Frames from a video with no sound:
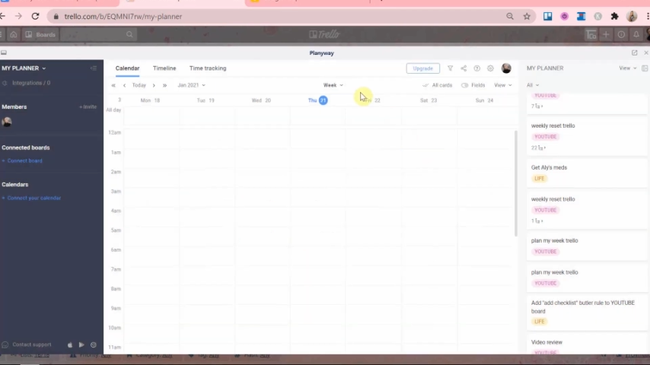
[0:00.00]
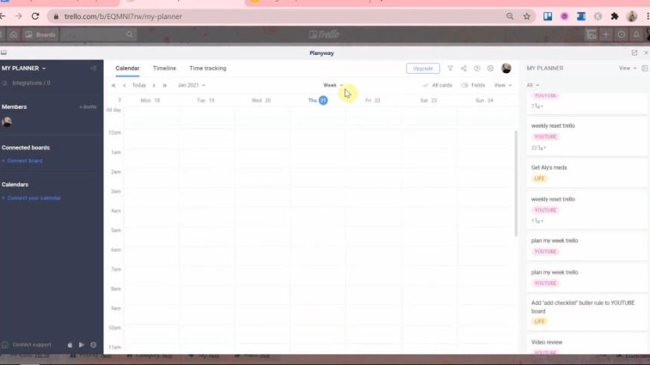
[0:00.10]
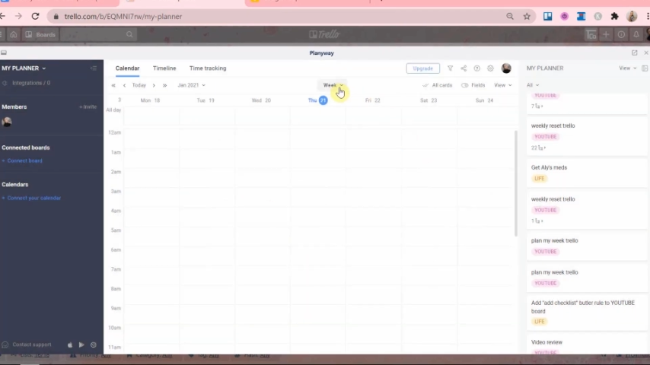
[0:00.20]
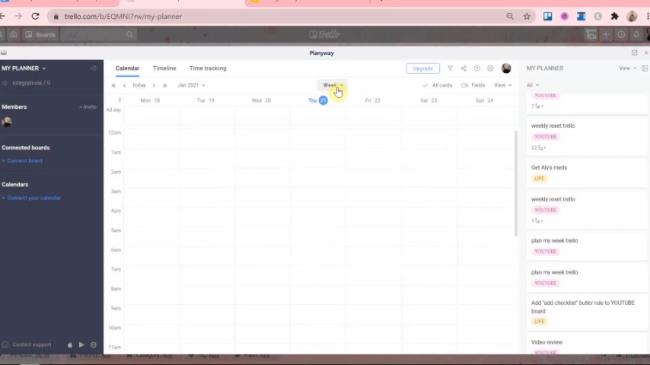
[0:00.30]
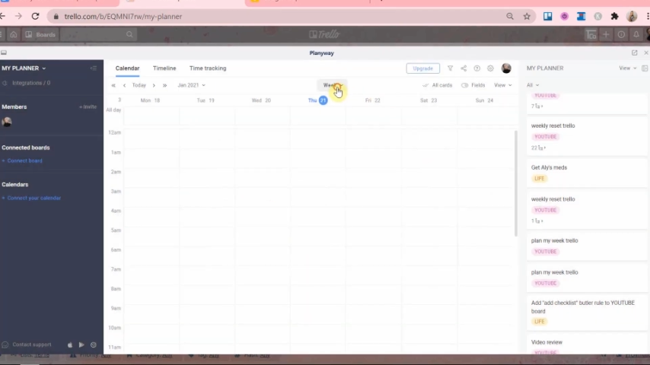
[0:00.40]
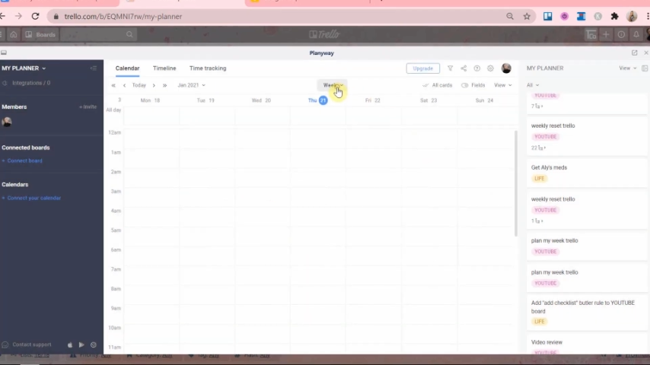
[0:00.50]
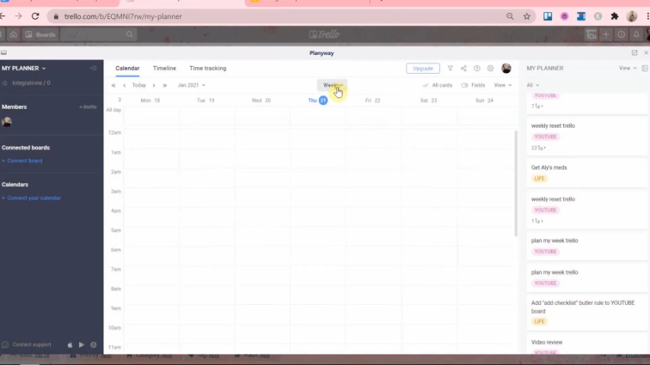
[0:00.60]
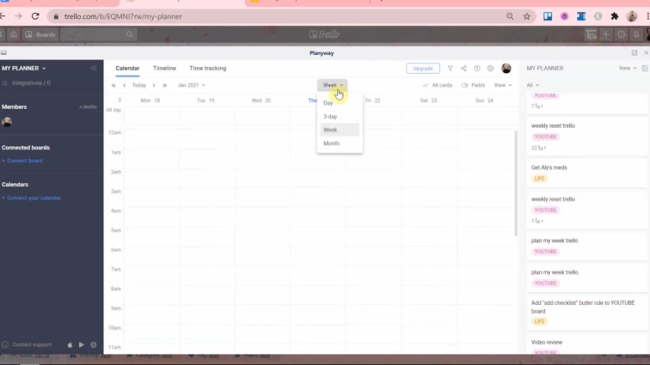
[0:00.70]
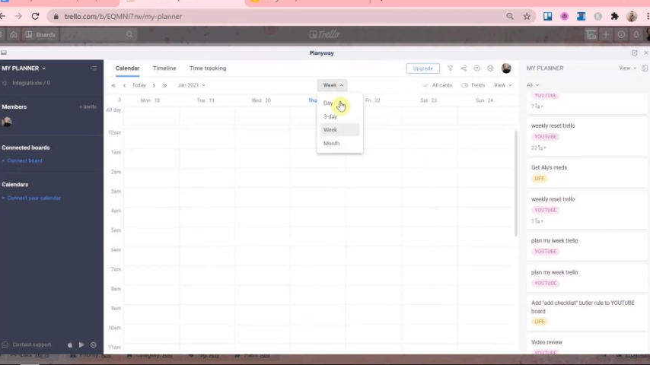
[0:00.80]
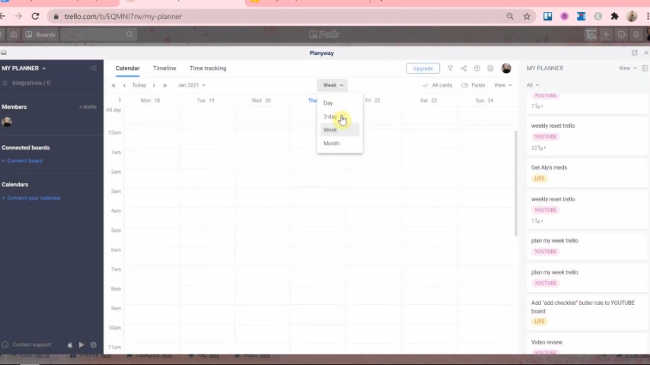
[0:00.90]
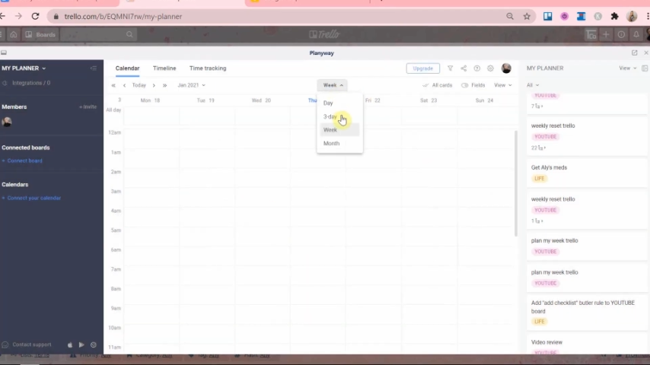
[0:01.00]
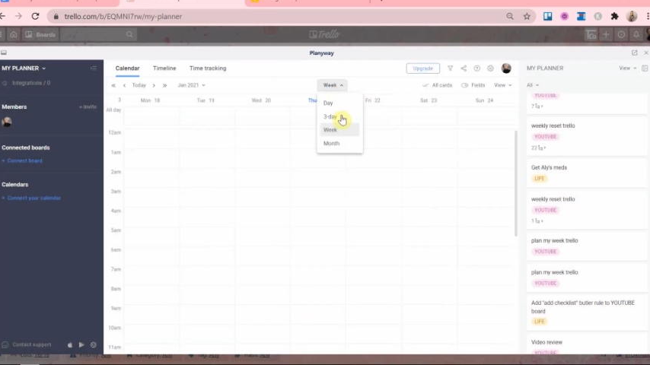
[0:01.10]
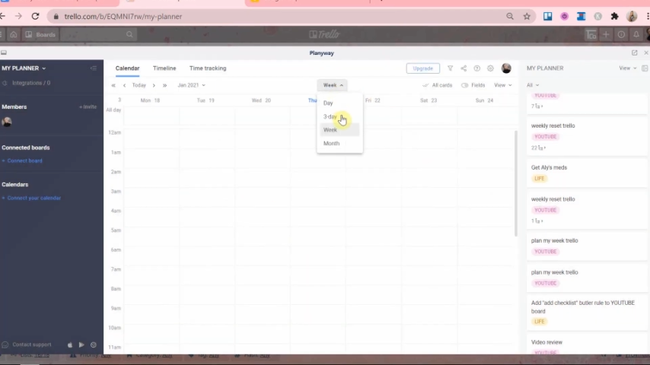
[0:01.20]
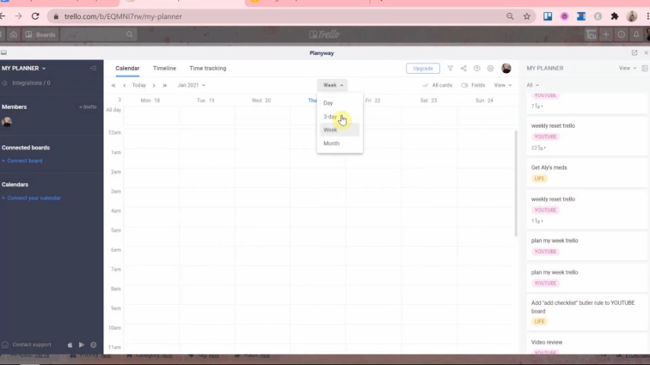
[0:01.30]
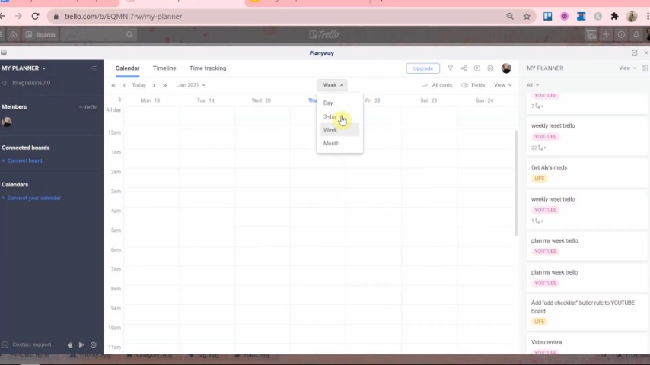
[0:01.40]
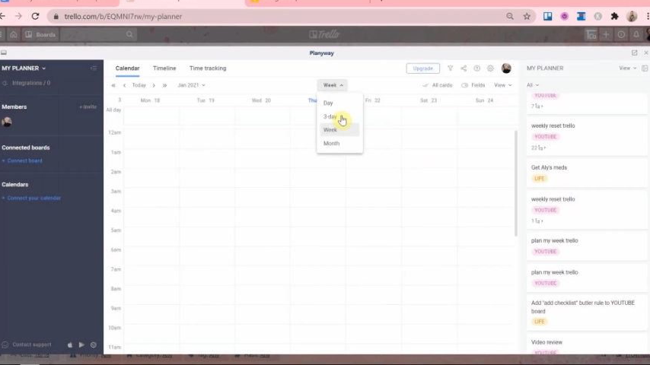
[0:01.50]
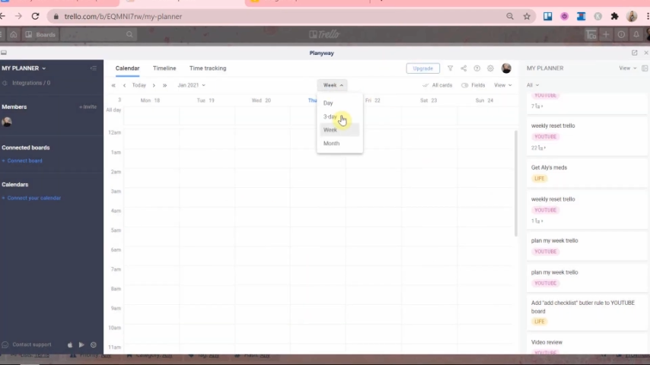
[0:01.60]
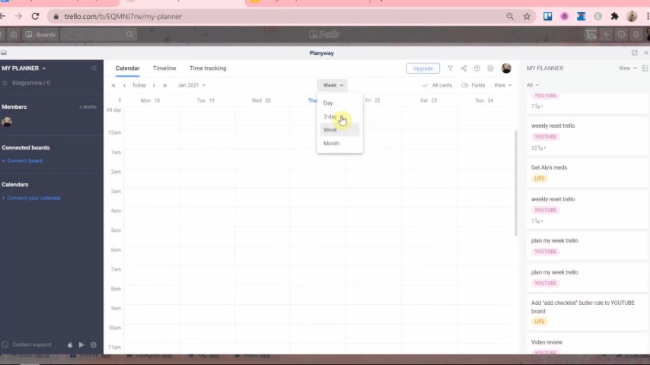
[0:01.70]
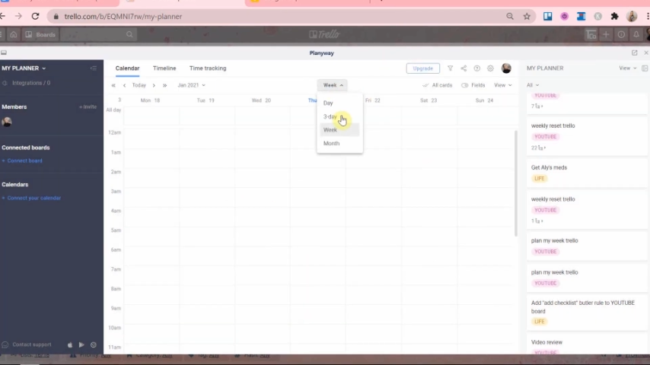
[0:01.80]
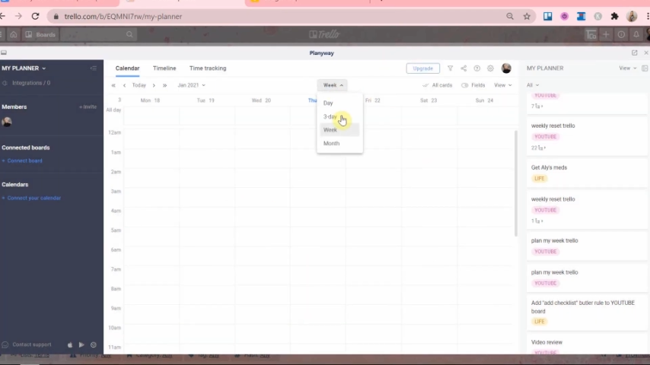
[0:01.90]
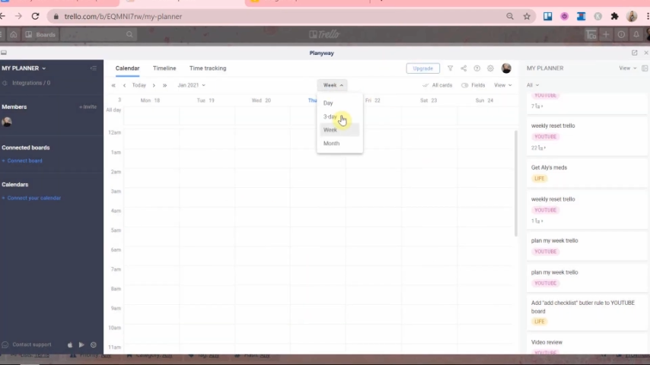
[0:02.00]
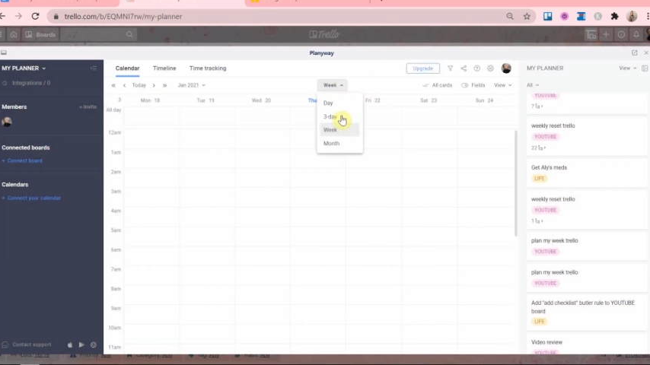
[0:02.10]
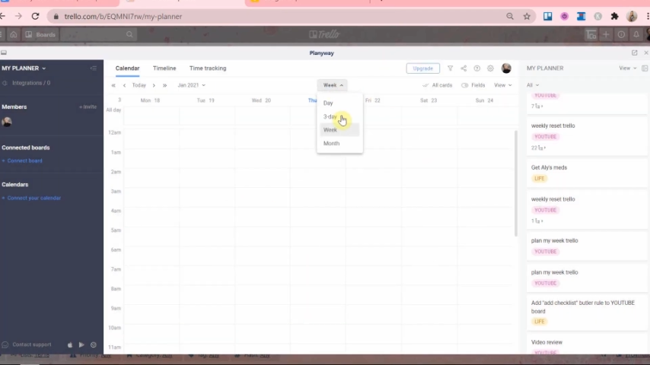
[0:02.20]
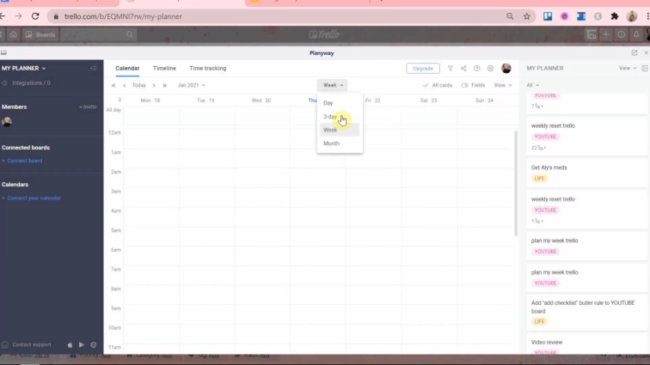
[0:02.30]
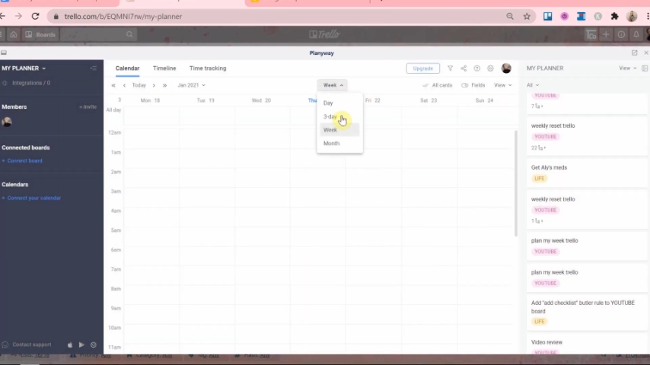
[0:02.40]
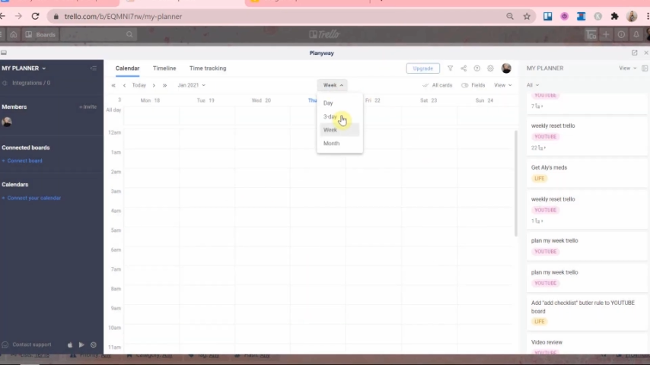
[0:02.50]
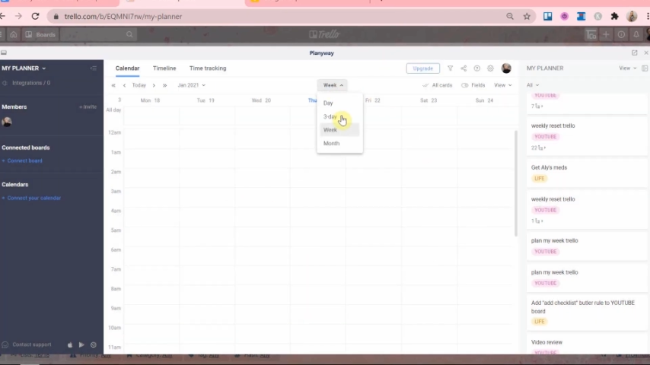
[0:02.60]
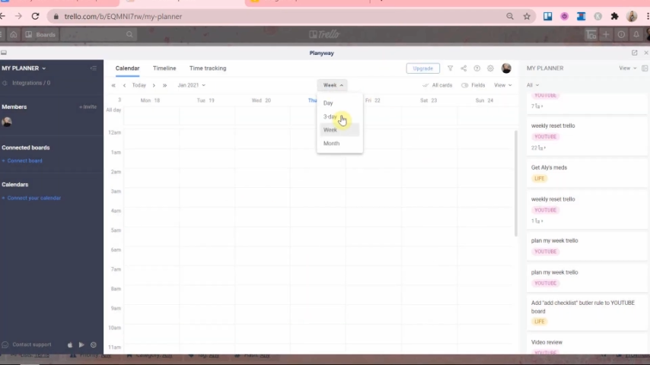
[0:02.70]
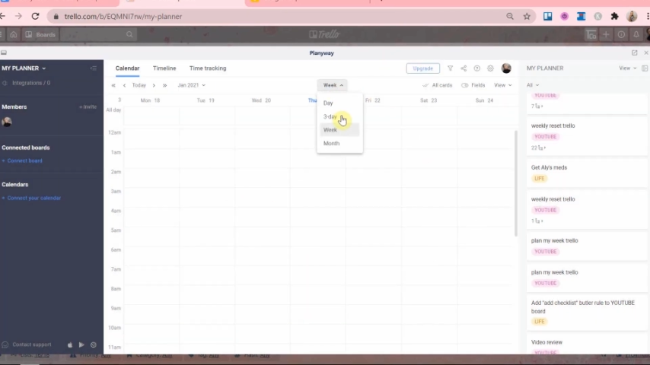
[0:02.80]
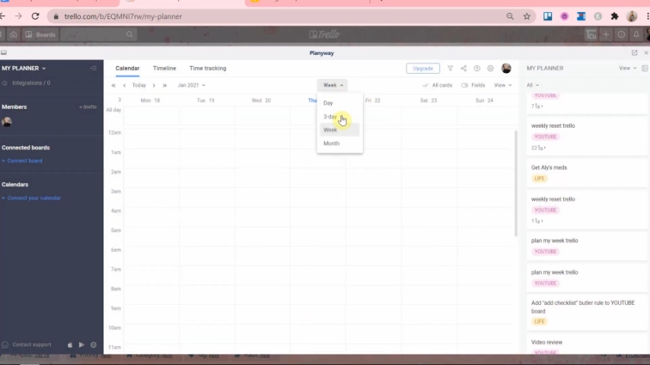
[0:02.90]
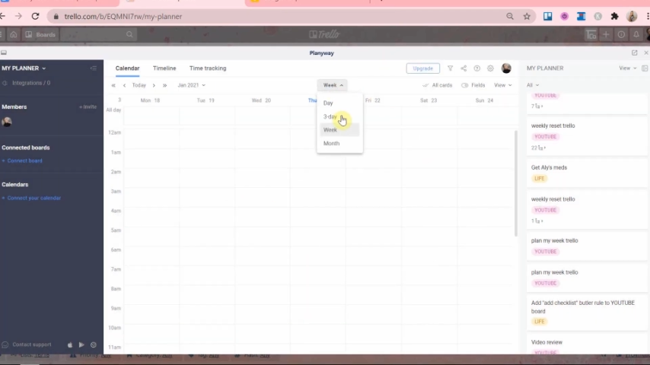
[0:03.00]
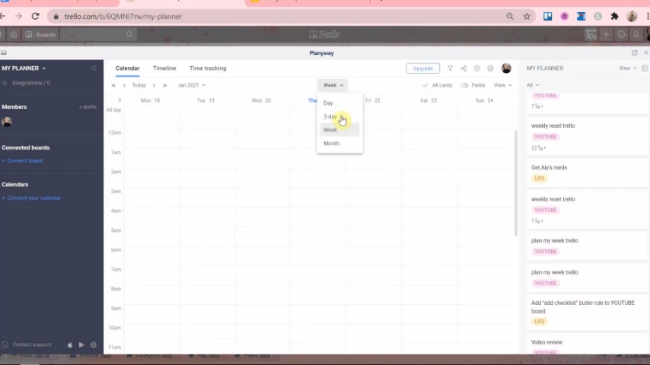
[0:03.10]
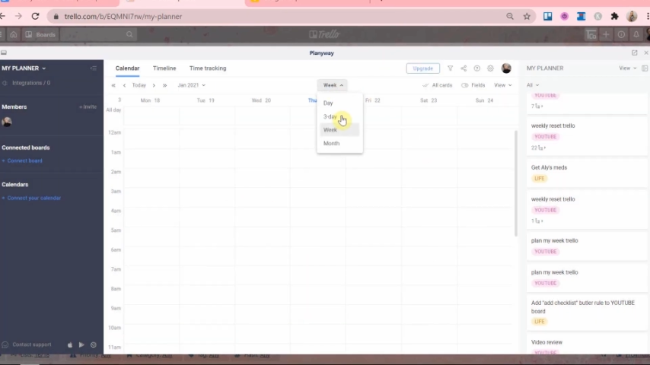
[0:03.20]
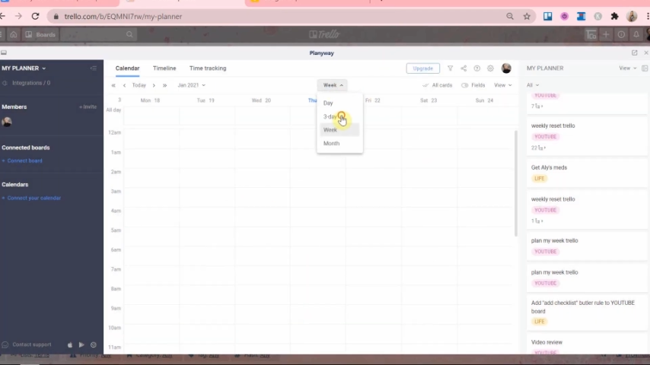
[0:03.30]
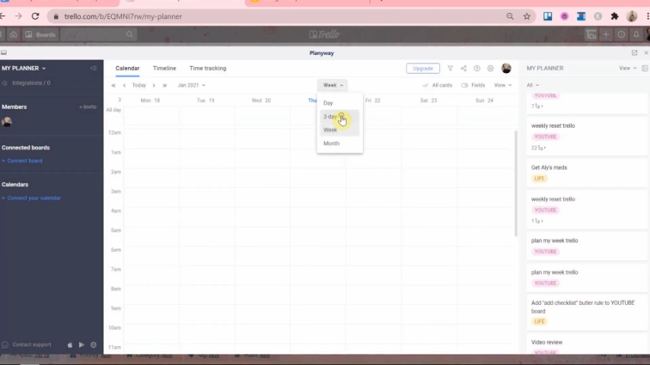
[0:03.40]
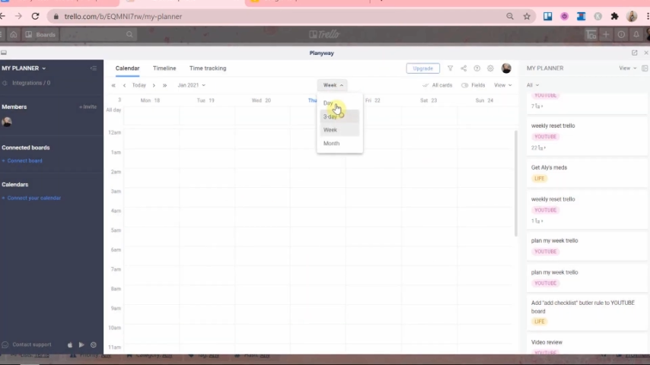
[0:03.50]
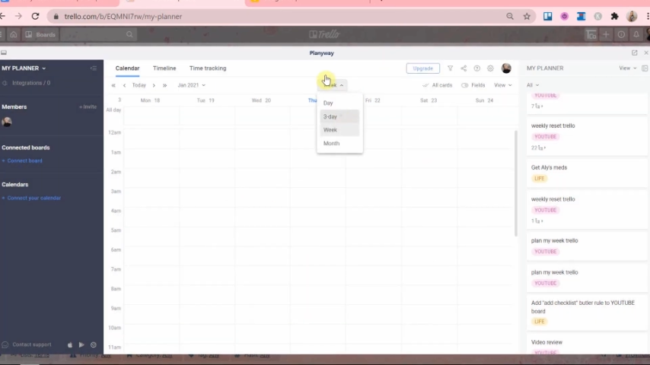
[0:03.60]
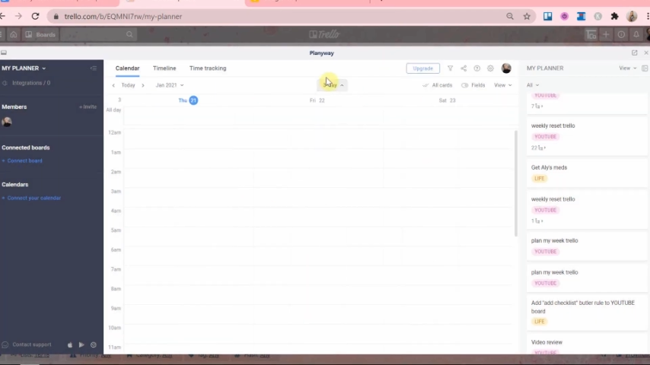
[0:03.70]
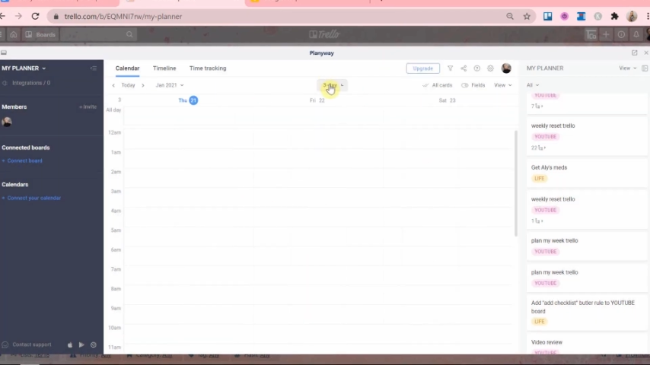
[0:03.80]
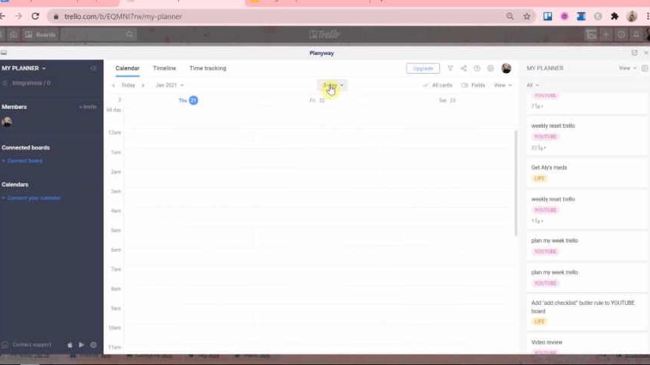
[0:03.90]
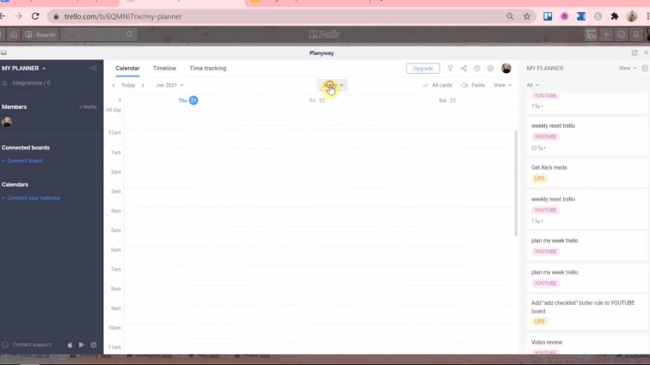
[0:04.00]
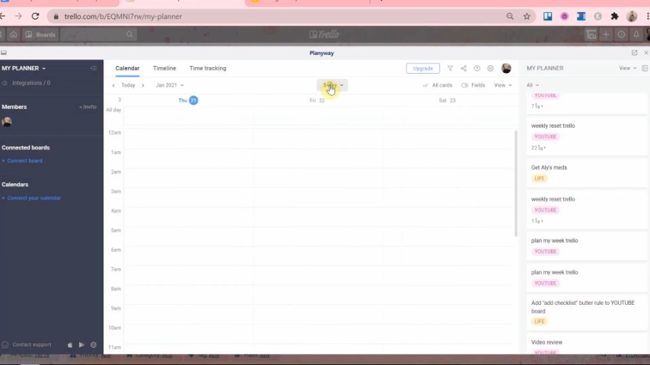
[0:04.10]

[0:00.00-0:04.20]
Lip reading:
[unreadable: no face in view]